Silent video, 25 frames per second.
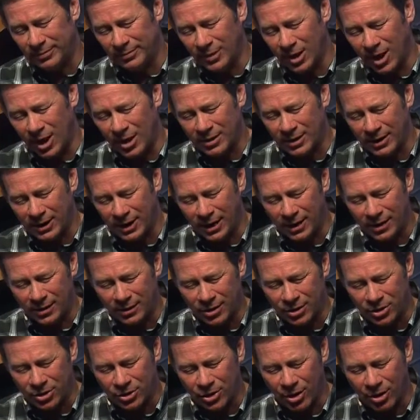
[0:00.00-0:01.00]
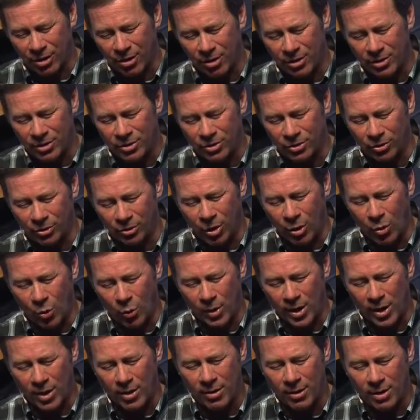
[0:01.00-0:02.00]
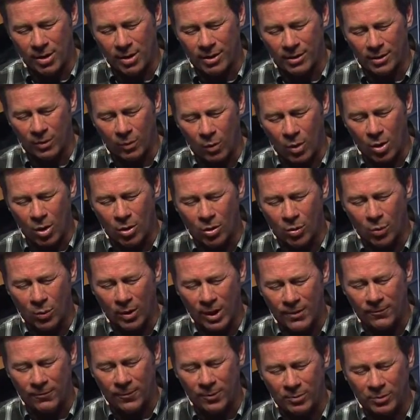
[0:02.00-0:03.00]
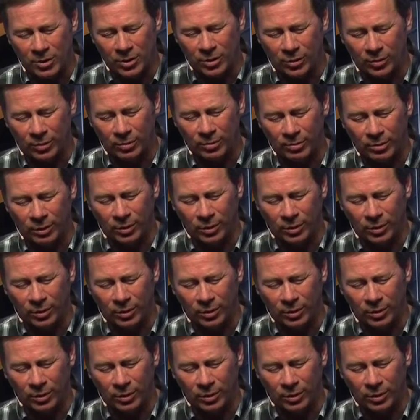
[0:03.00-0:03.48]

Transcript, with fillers: not to get discouraged, to grow weary, and to walk away from you.